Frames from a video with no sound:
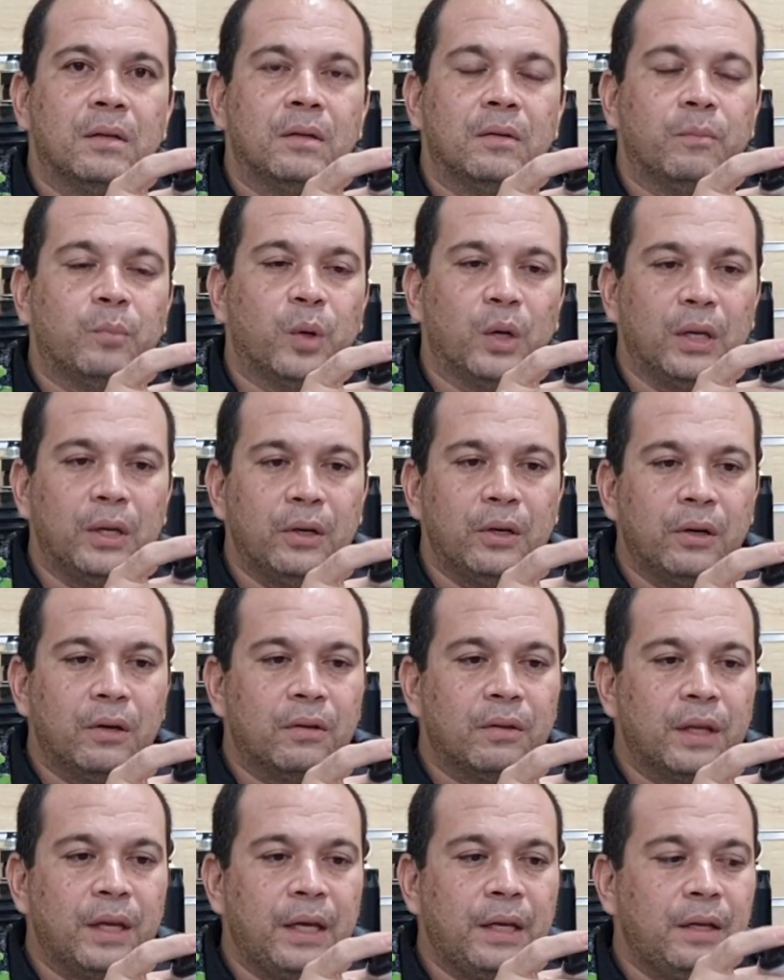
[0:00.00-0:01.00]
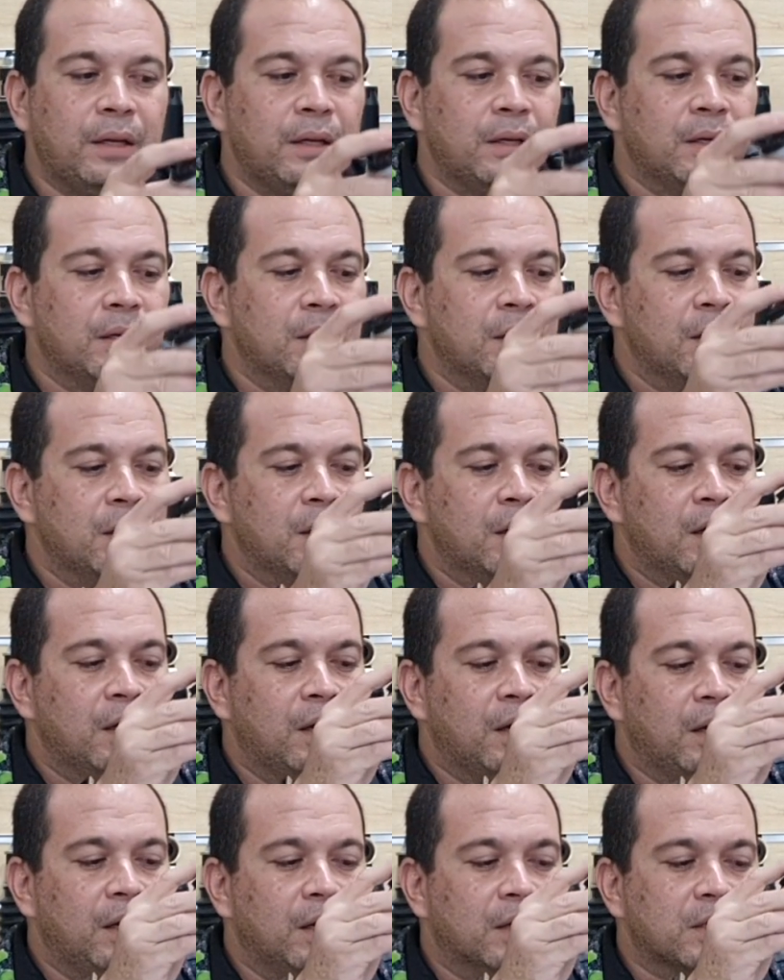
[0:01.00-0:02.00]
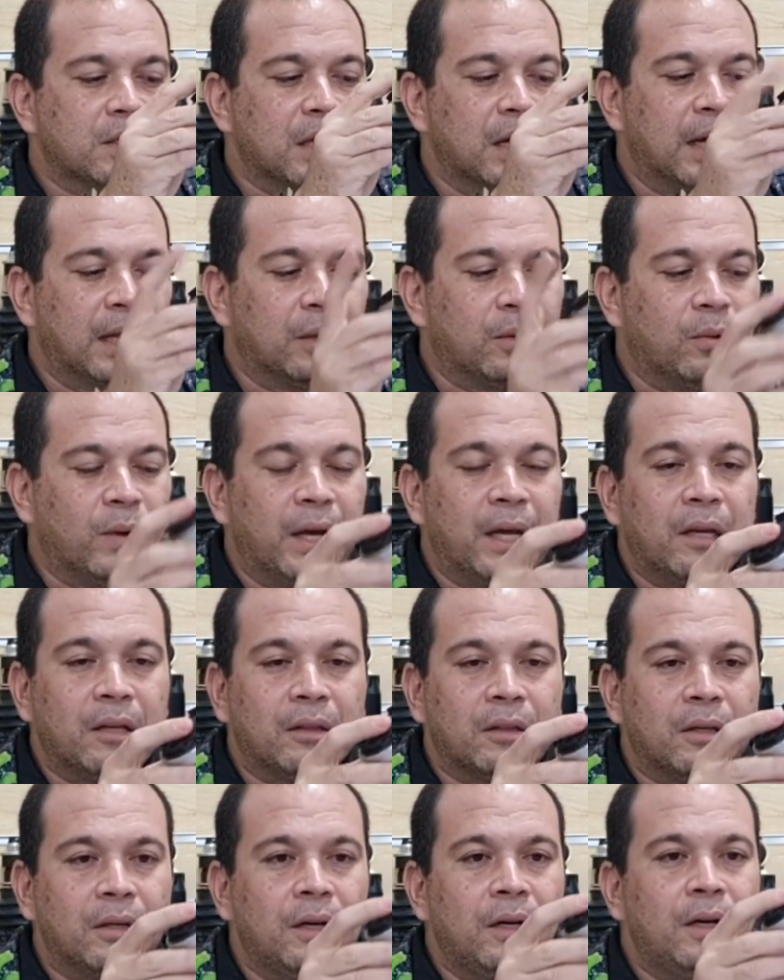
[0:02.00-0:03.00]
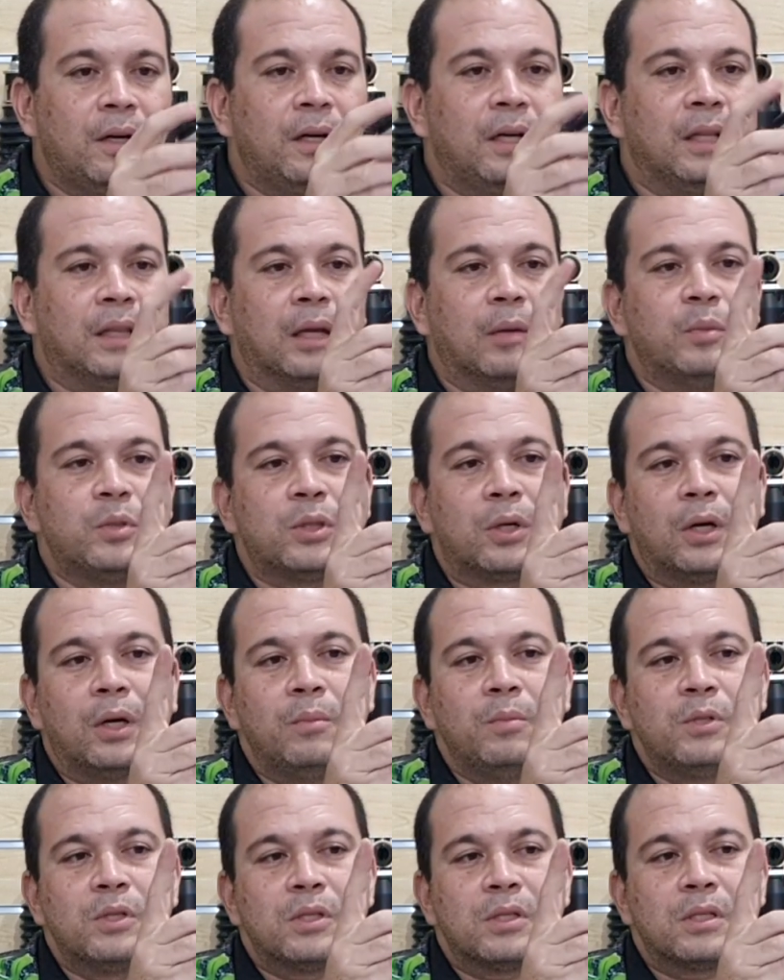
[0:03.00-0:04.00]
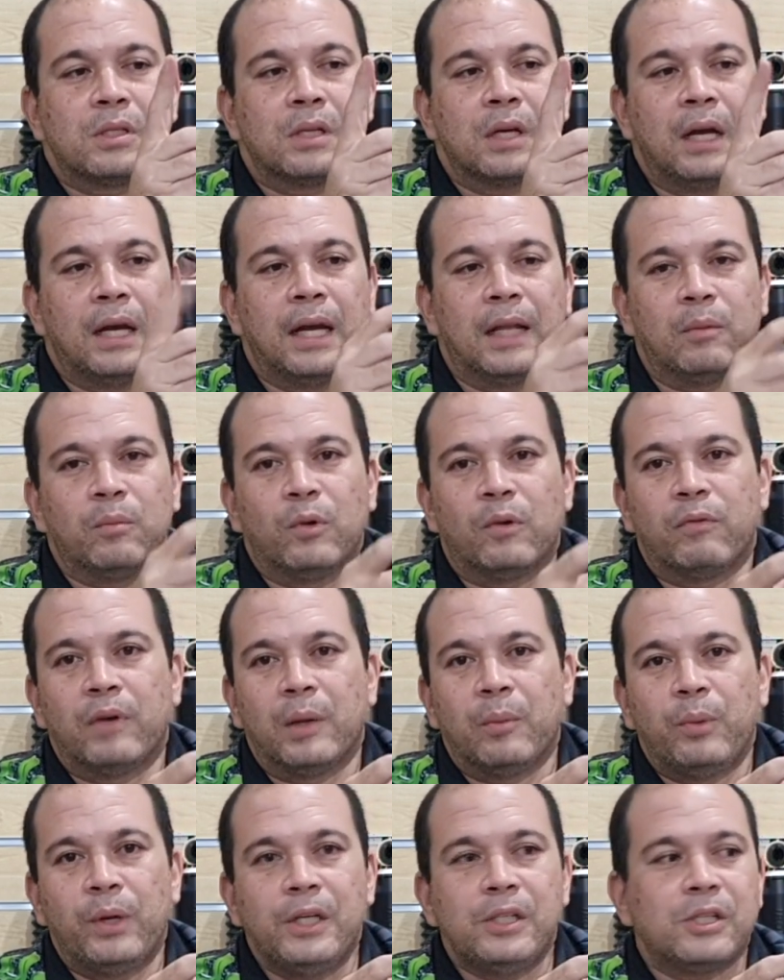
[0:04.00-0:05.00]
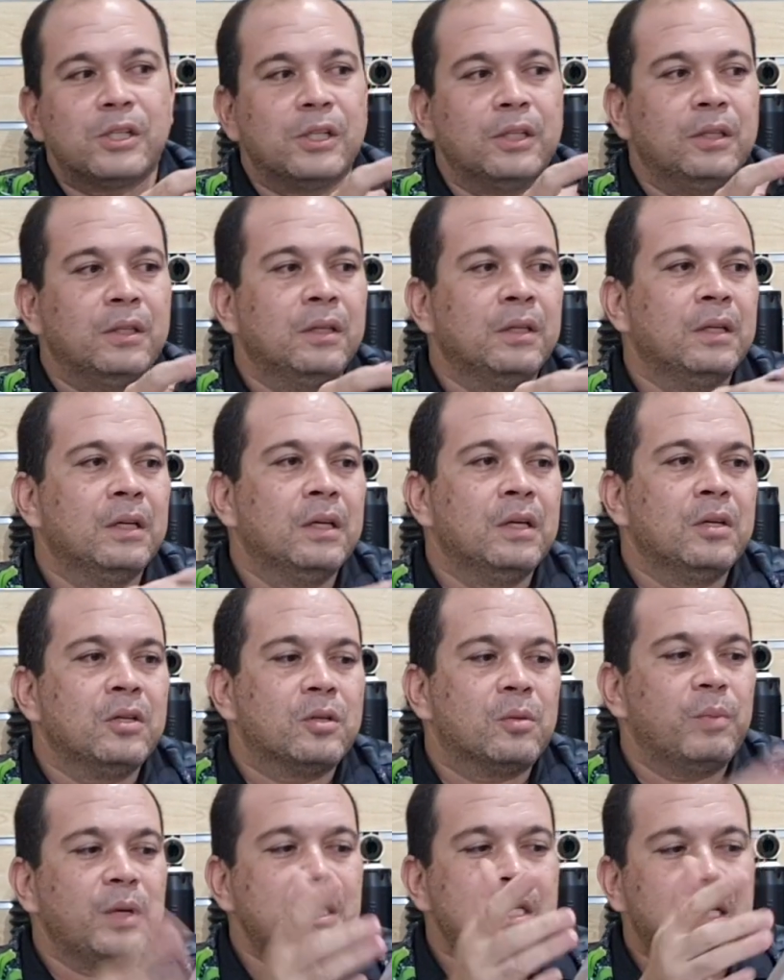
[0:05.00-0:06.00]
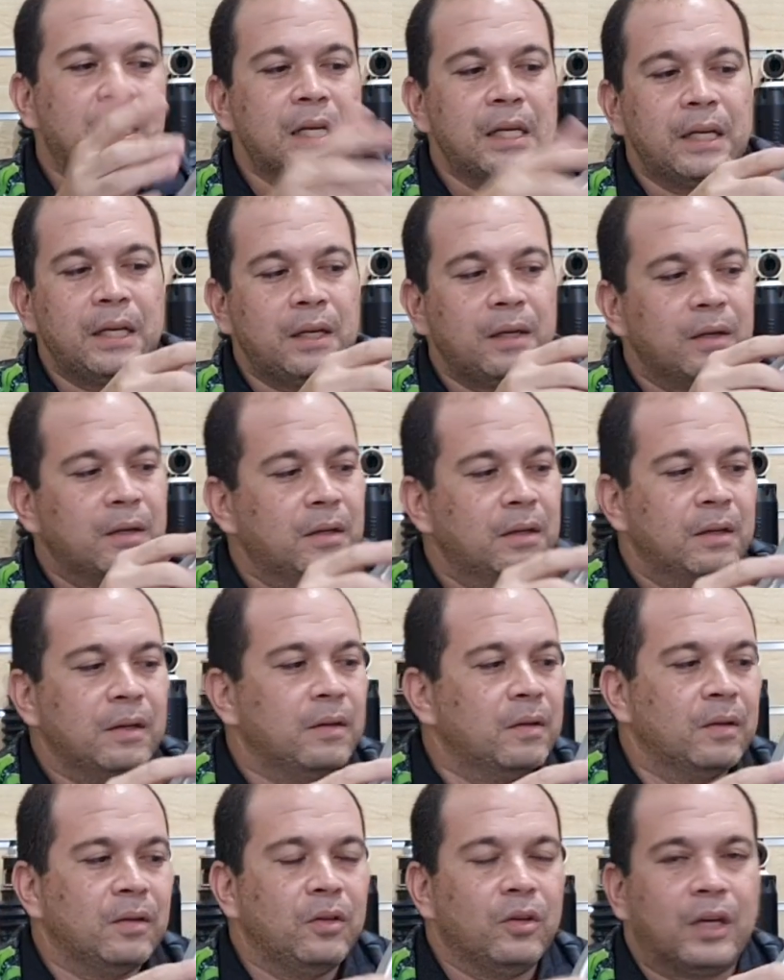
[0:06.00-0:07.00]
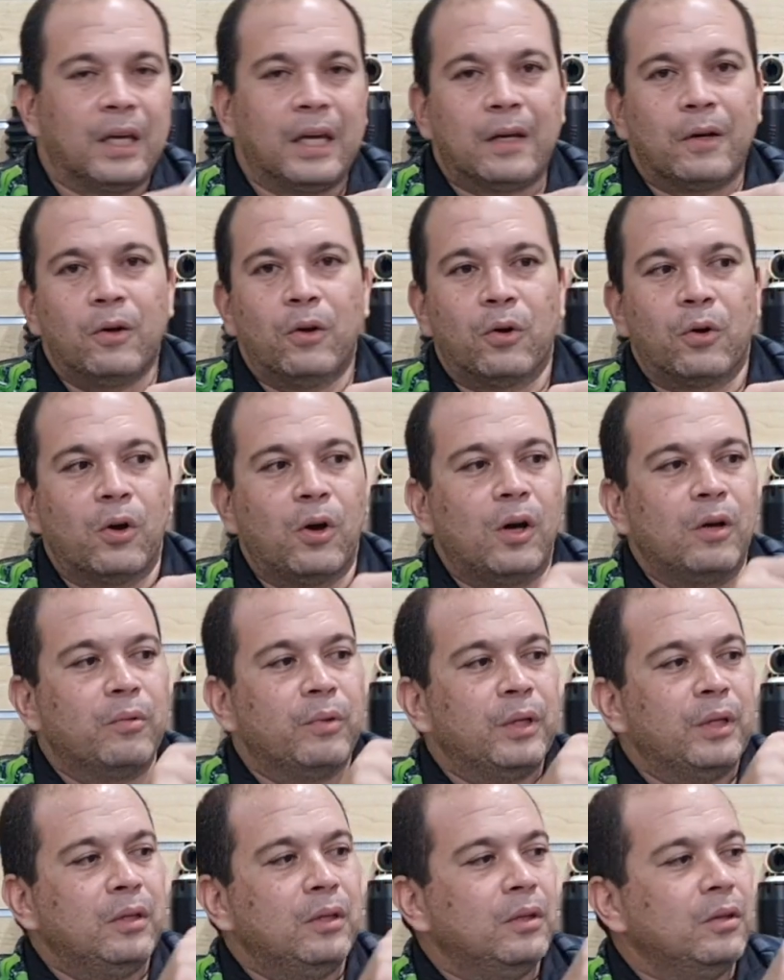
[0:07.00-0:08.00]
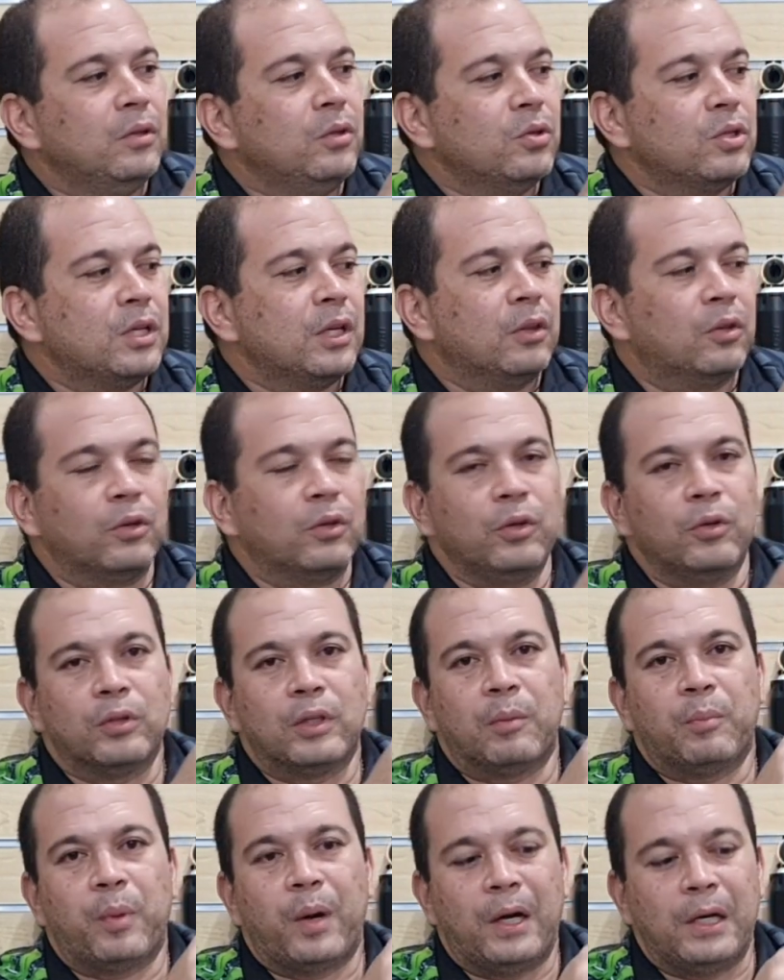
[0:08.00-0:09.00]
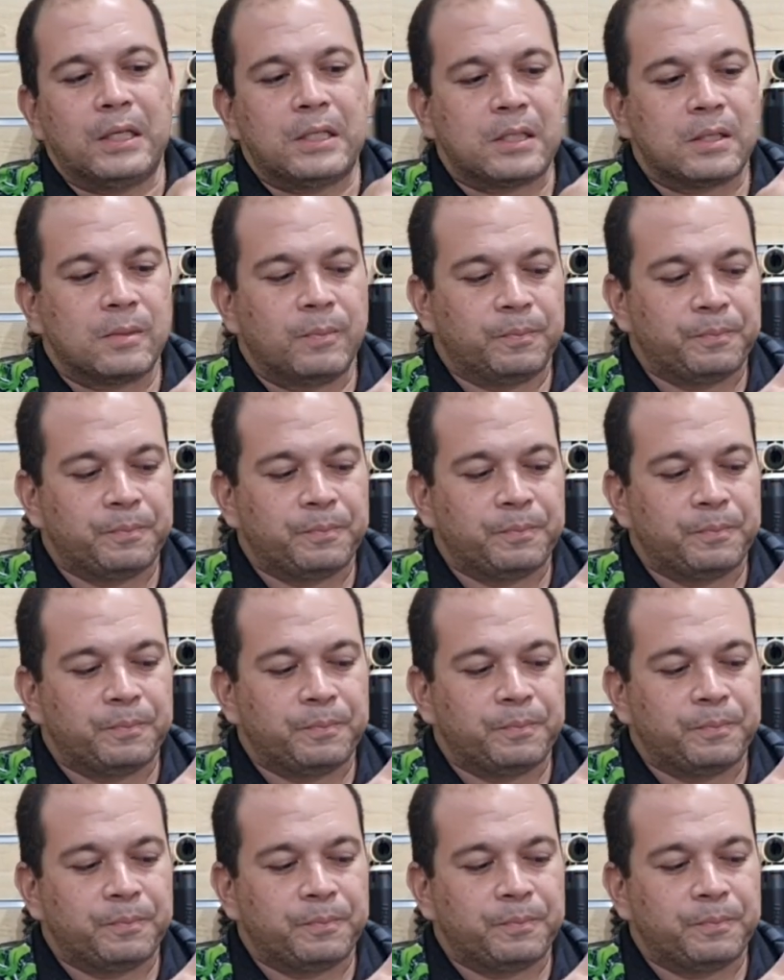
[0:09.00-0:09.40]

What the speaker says: polyurethane. It's a lot quieter. It absorbs a lot more vibration. So basically, you can't go wrong with using Toyota parts.